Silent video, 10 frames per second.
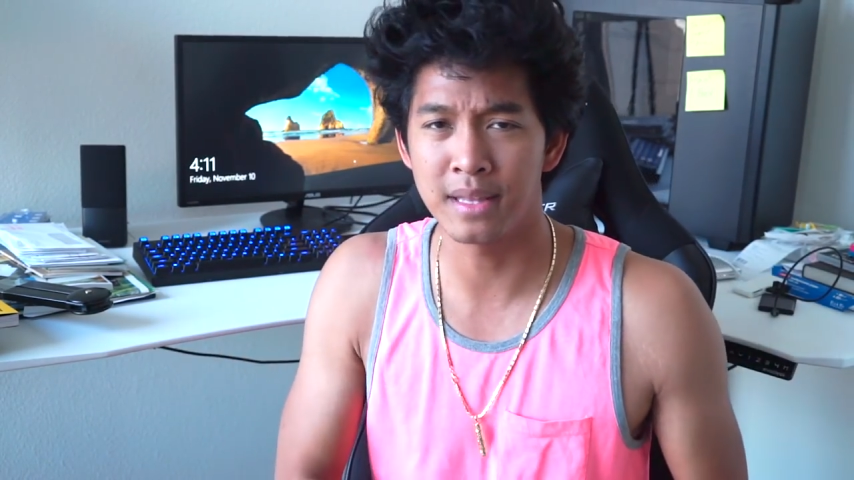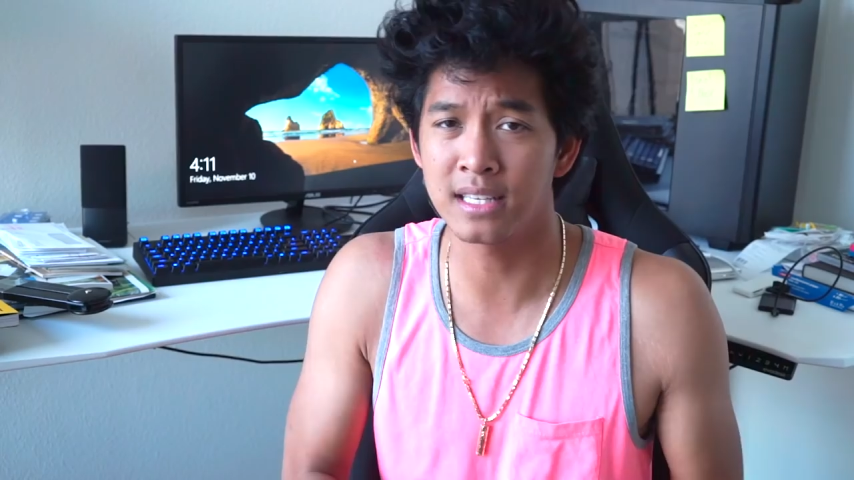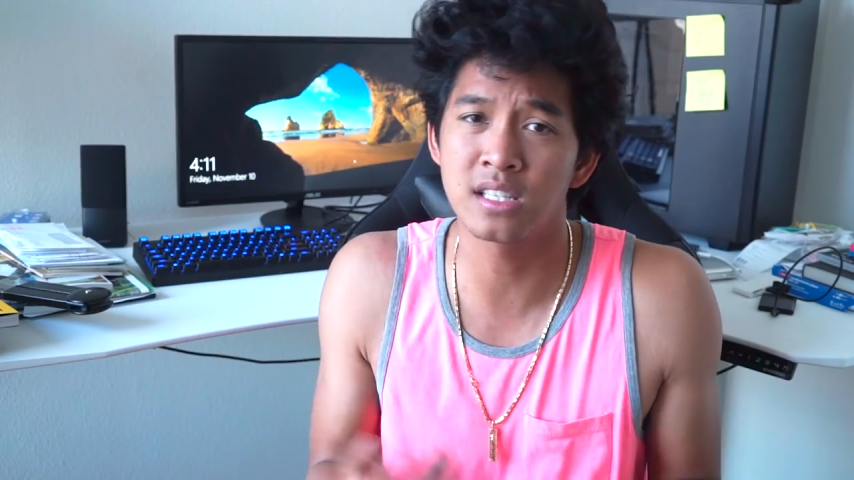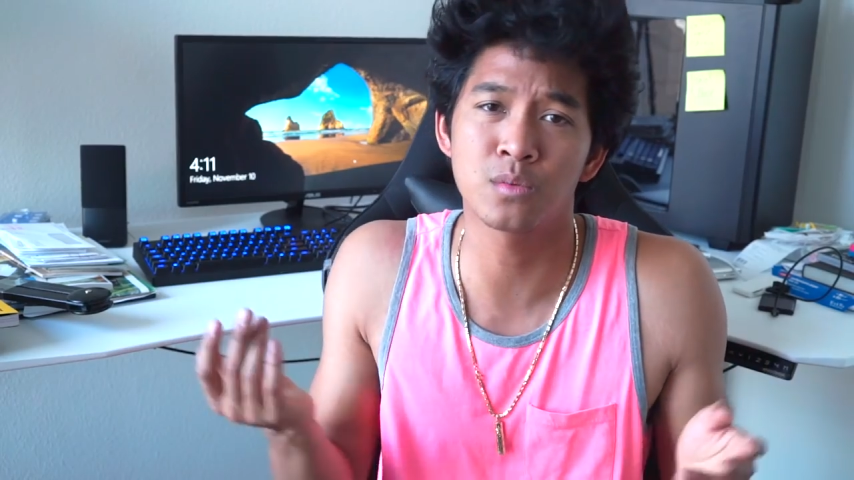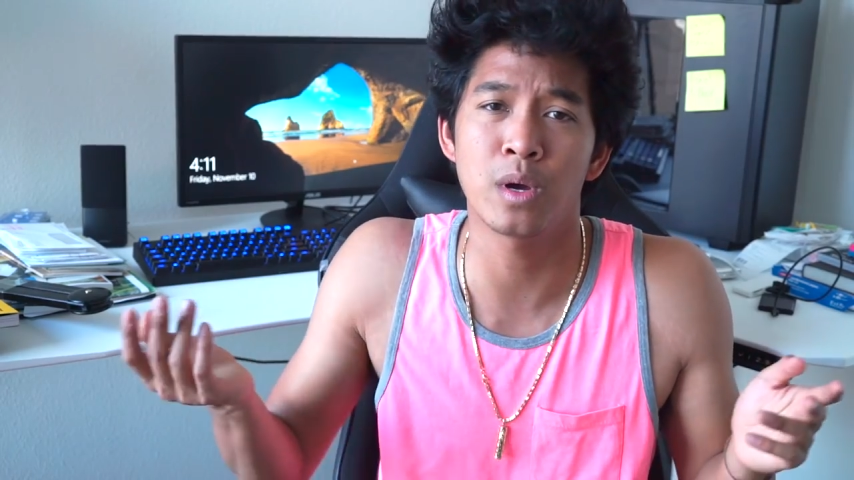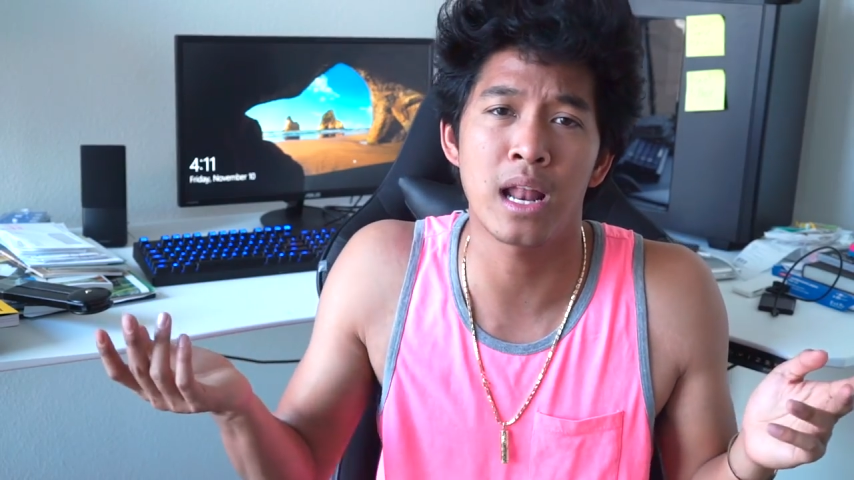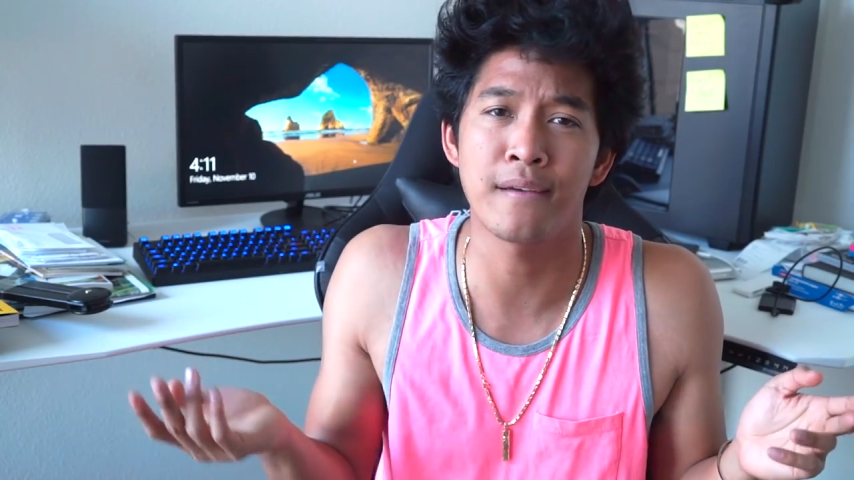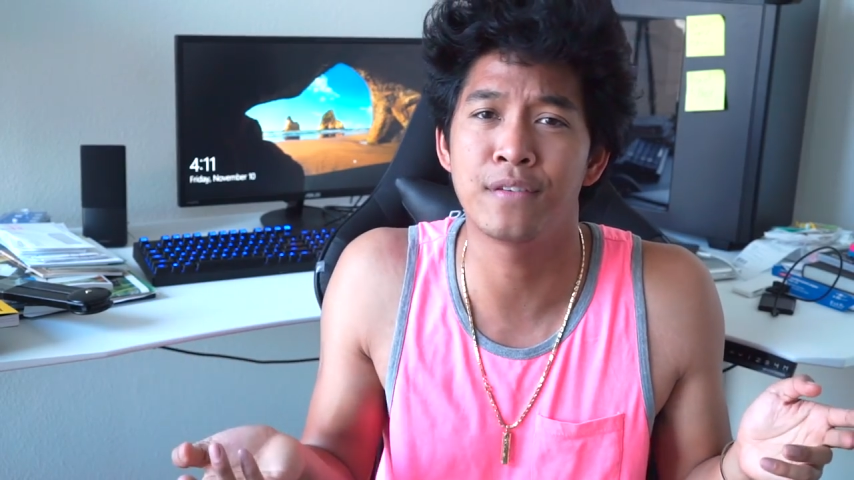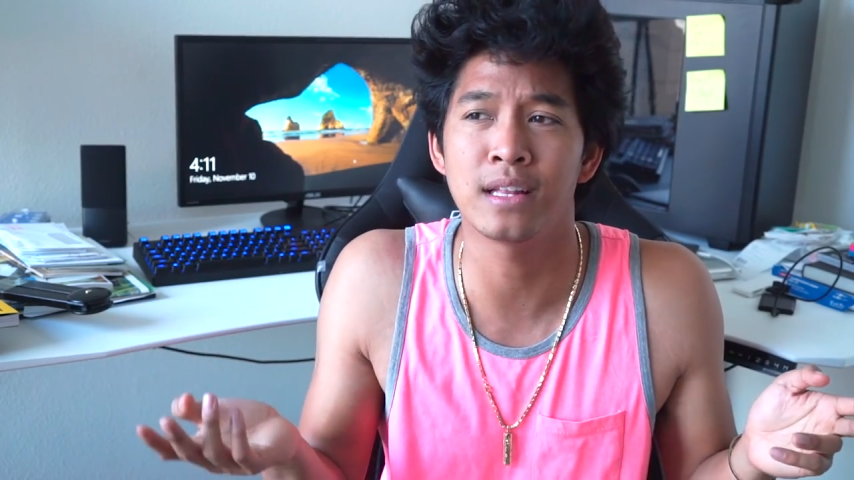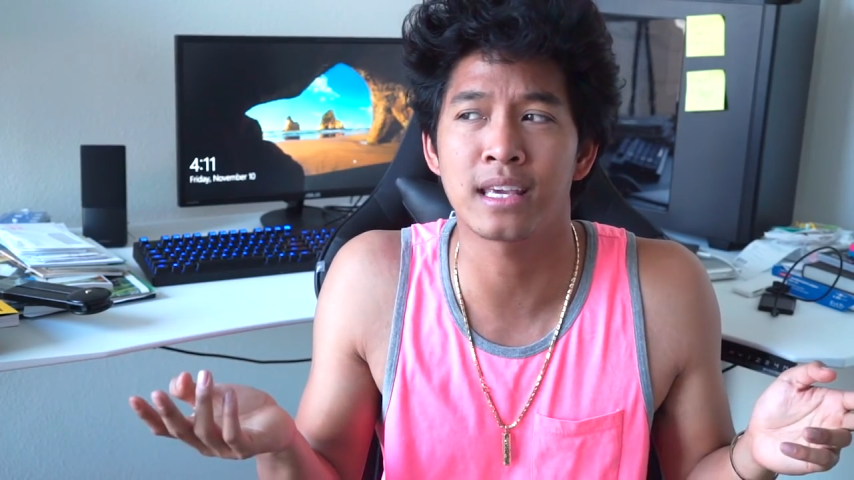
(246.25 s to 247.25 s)
And this is what
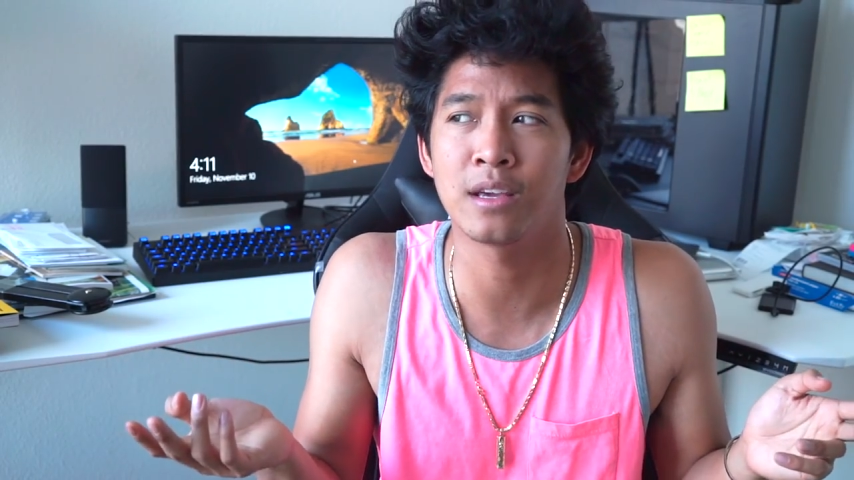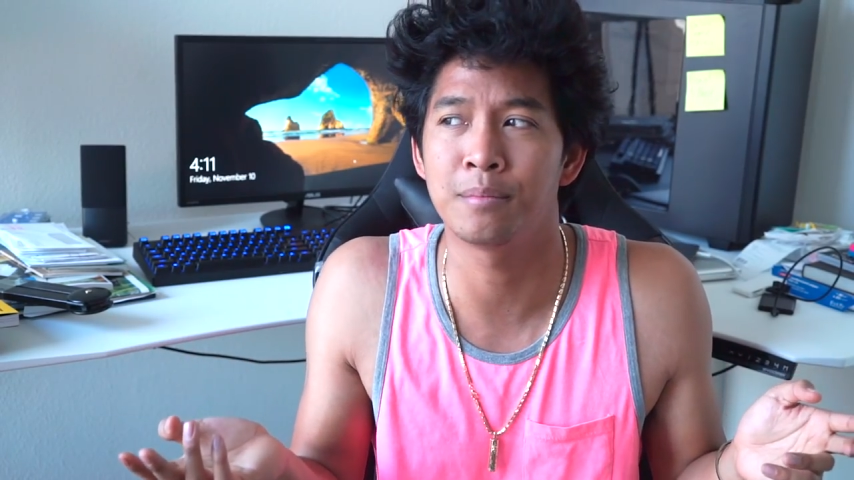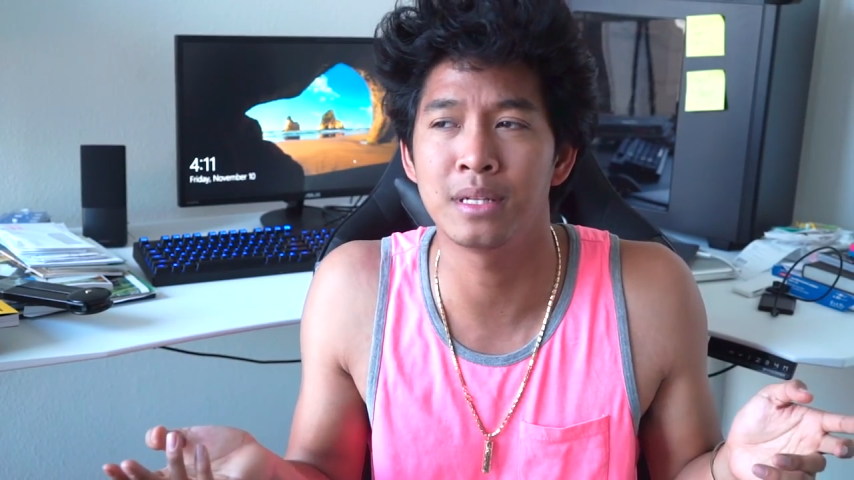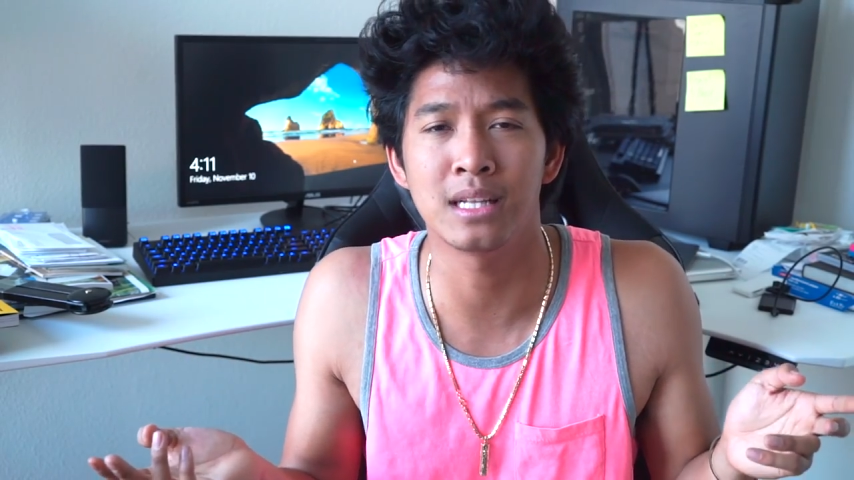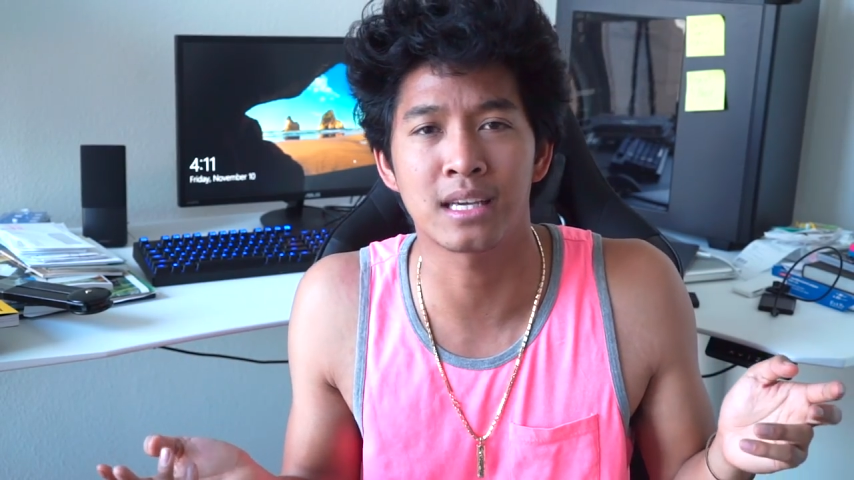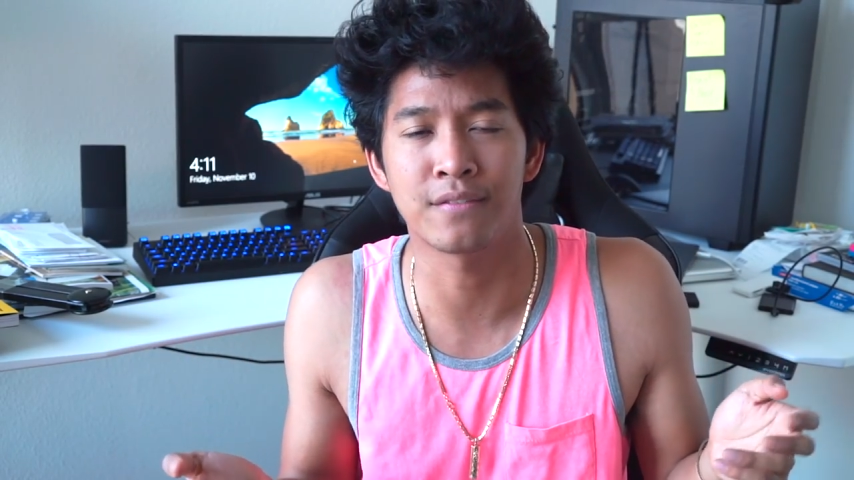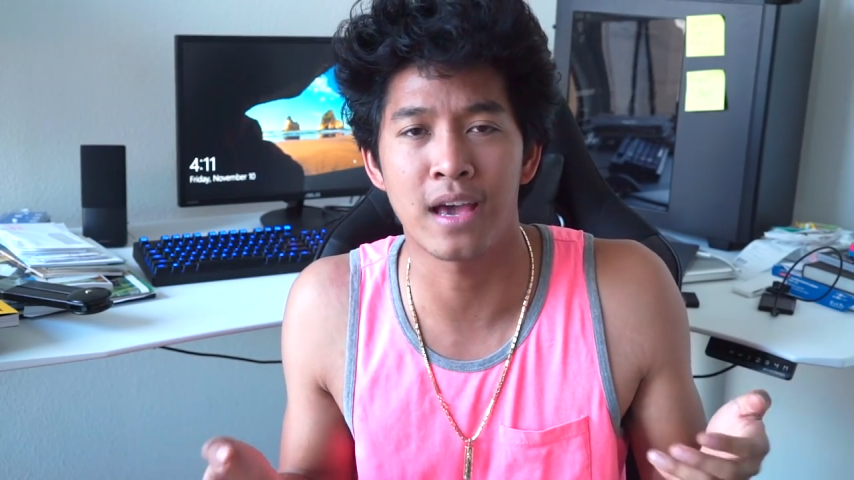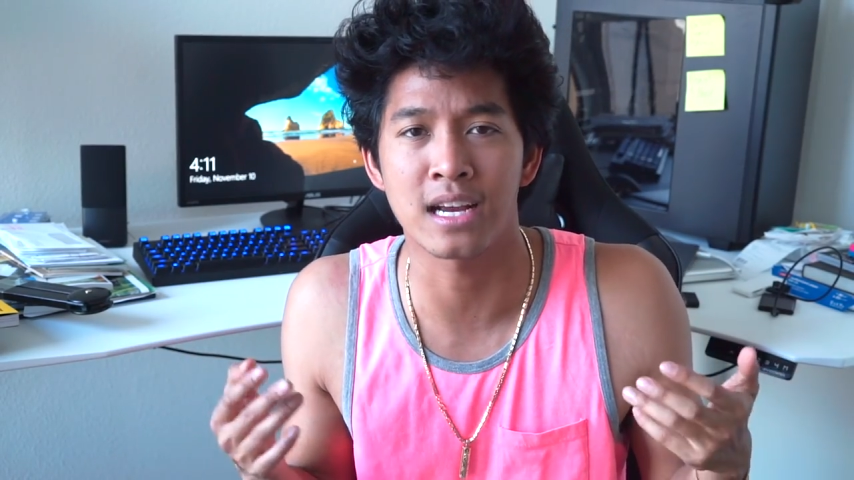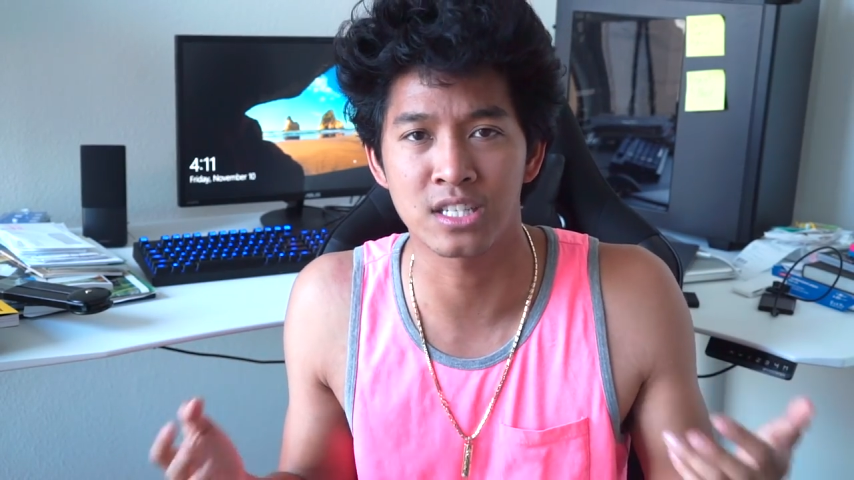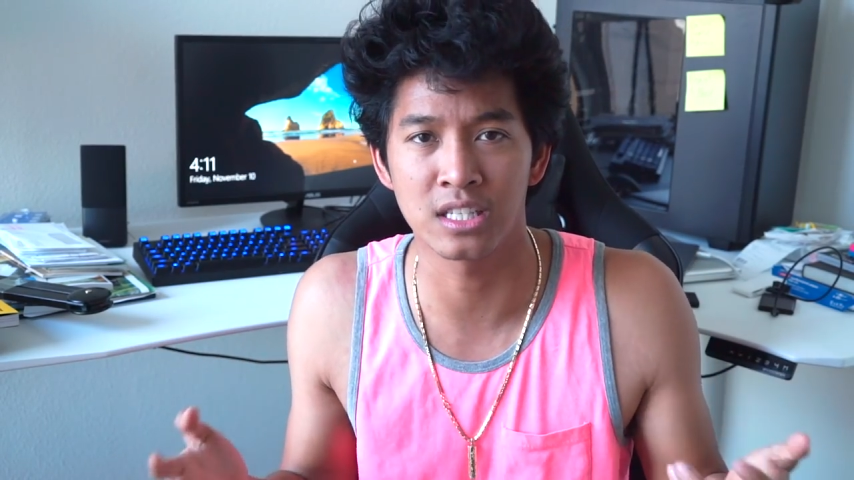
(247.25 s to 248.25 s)
I feel like it'd be like if I
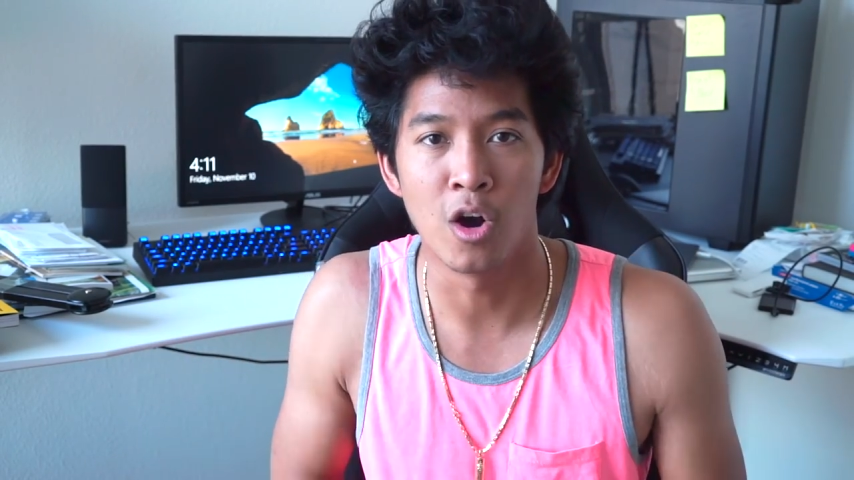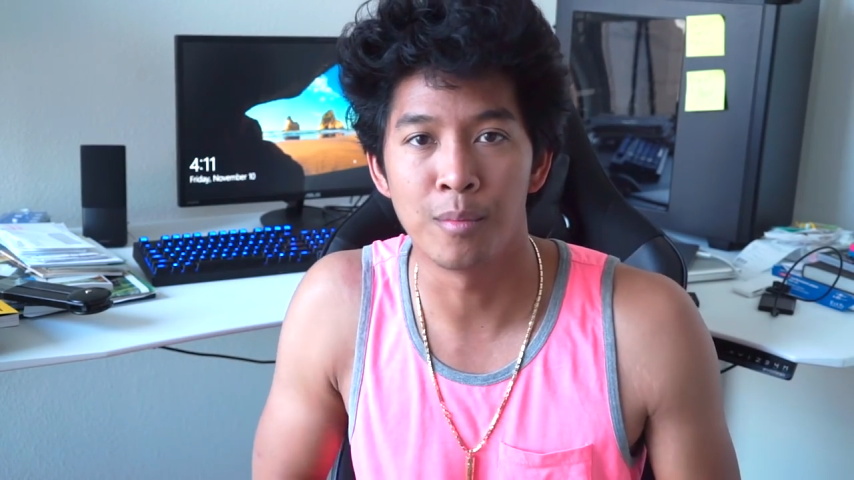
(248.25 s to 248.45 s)
actually